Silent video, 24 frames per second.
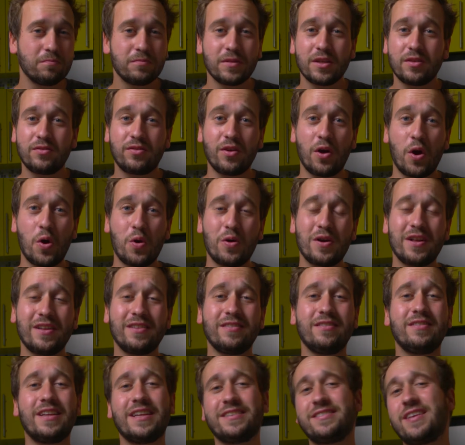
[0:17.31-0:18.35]
So
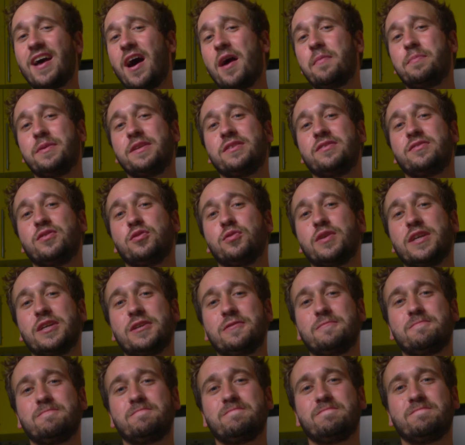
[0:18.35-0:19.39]
let's hop into
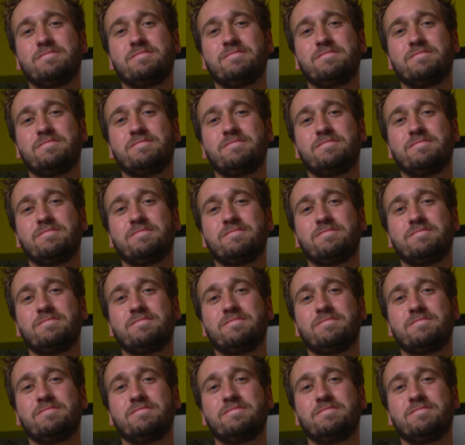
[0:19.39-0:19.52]
it.